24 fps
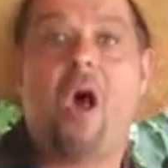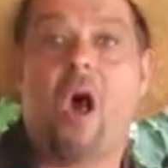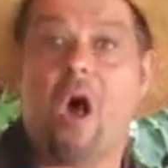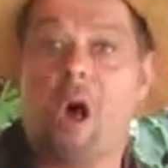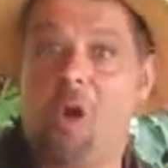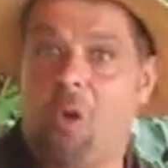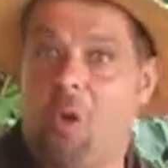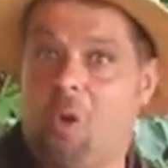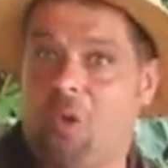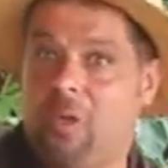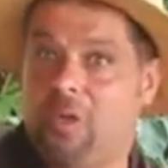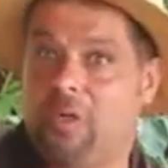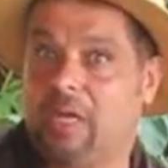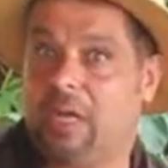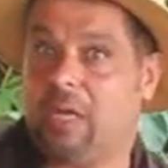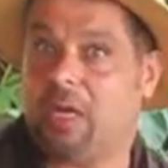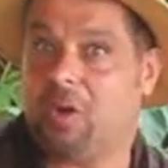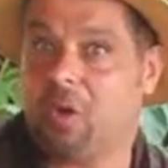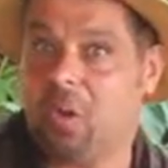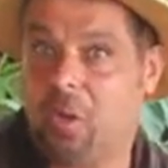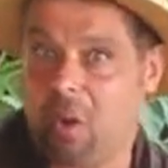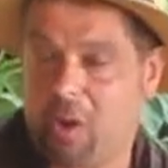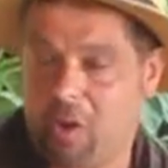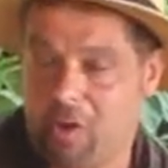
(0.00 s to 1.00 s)
old
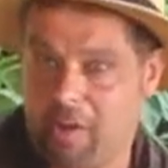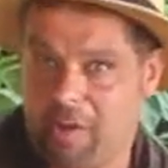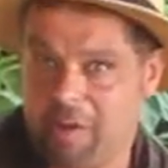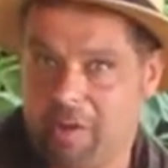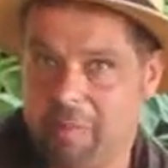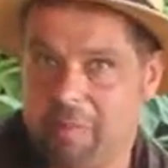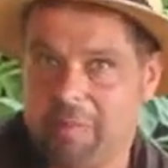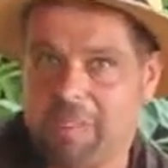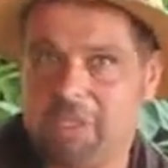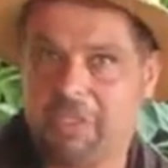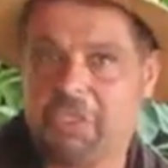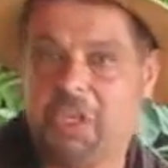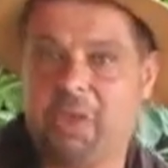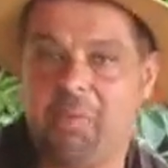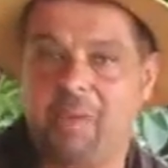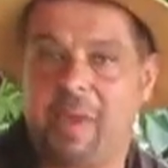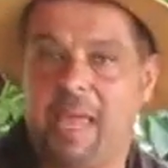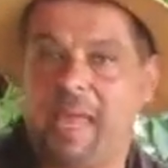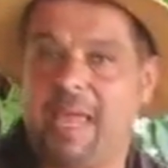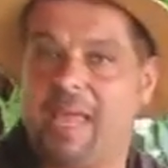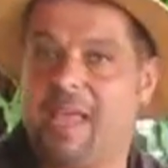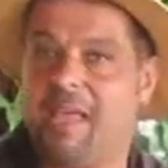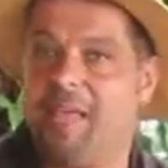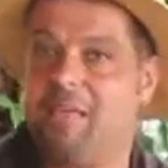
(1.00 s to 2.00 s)
aquariums that you
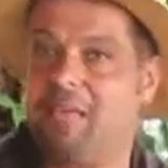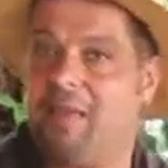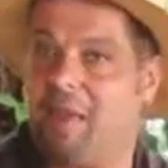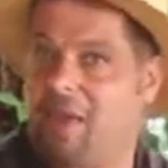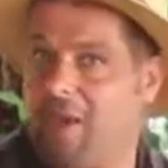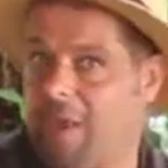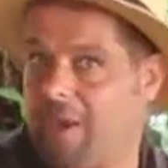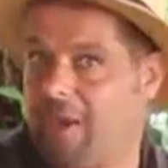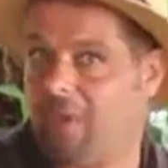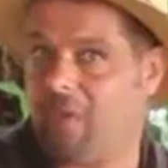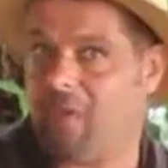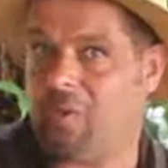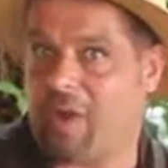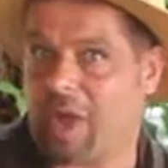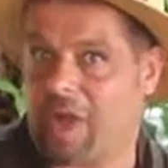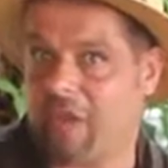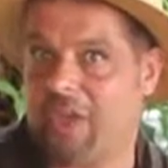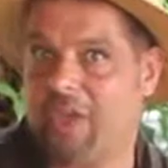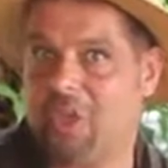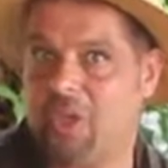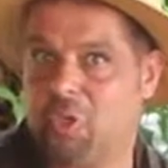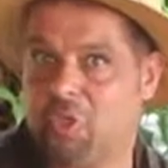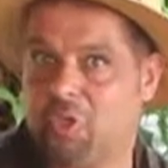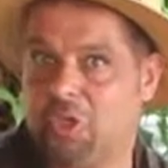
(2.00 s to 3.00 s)
may have lying around
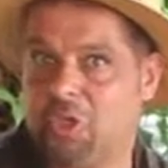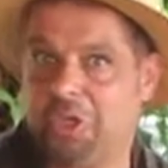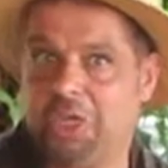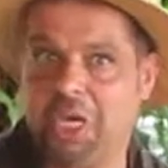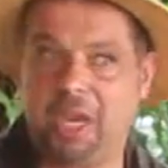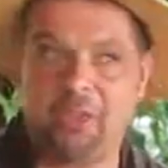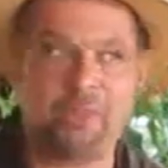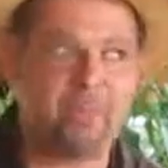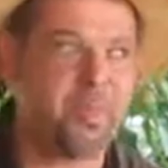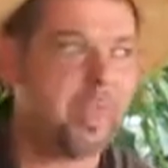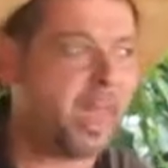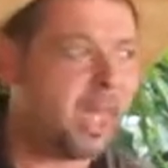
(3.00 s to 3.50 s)
in your shed.